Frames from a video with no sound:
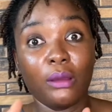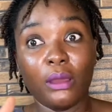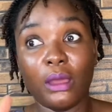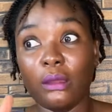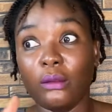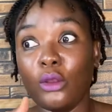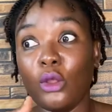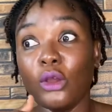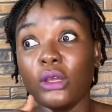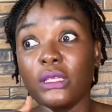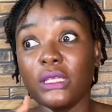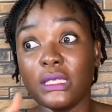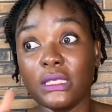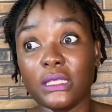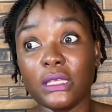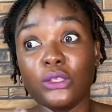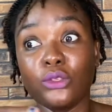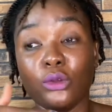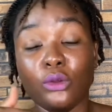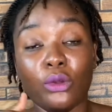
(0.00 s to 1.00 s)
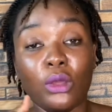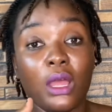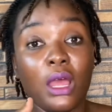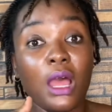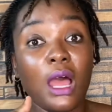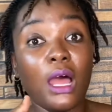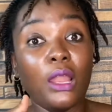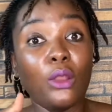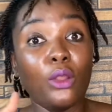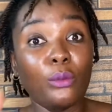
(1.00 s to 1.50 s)
long distance or
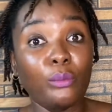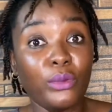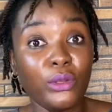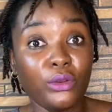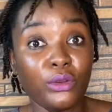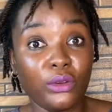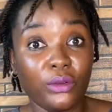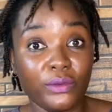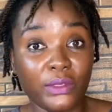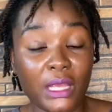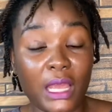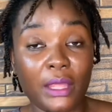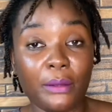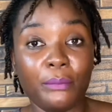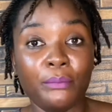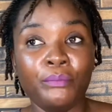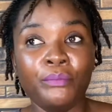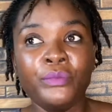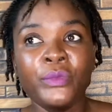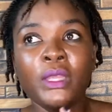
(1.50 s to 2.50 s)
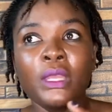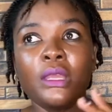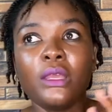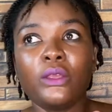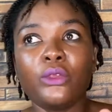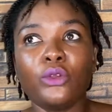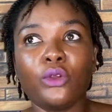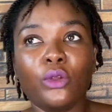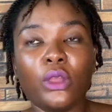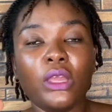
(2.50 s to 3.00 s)
a long period of time,
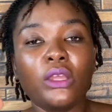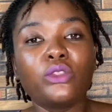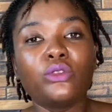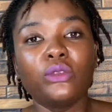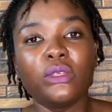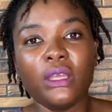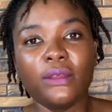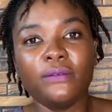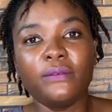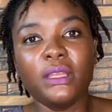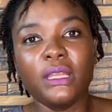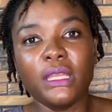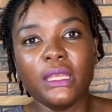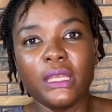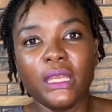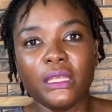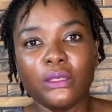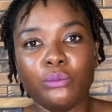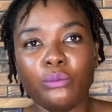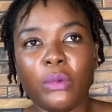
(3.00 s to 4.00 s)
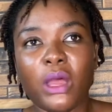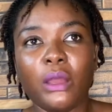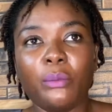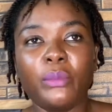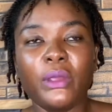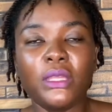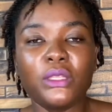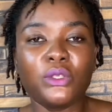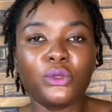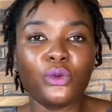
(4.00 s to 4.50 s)
you're going to definitely get back
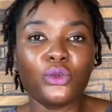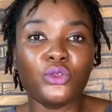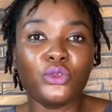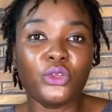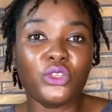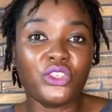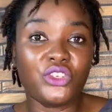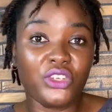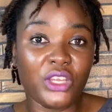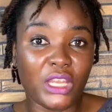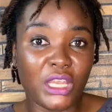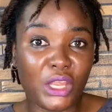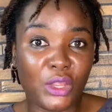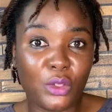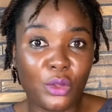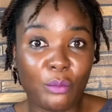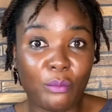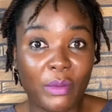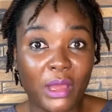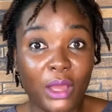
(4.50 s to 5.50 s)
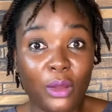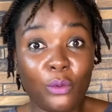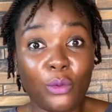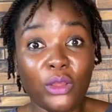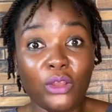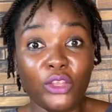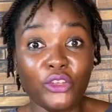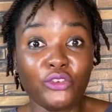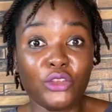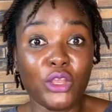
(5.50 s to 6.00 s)
pains because you're straining your back while
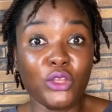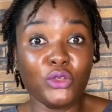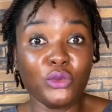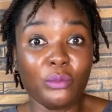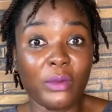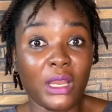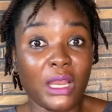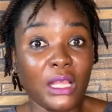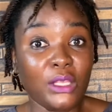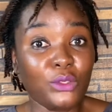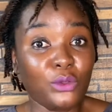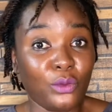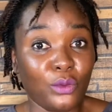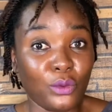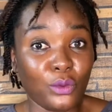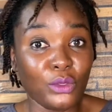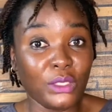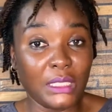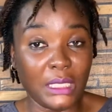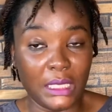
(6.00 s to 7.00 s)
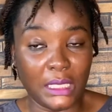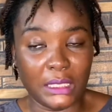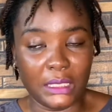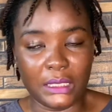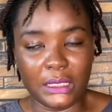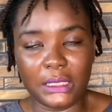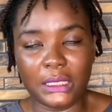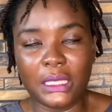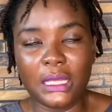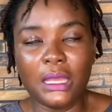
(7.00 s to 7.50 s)
you're trying to balance on those
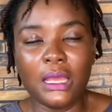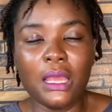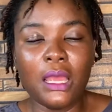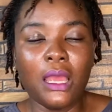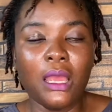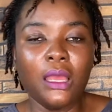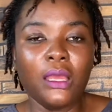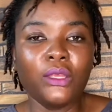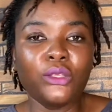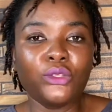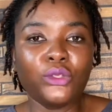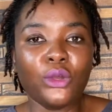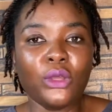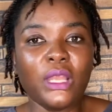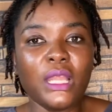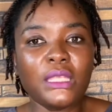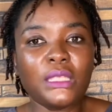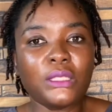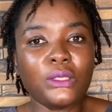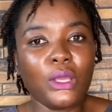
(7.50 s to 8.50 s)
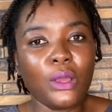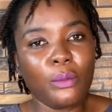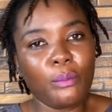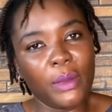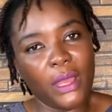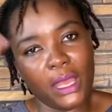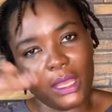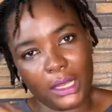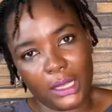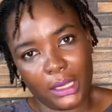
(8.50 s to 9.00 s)
heels. So let's go
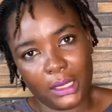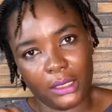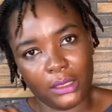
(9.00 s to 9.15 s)
back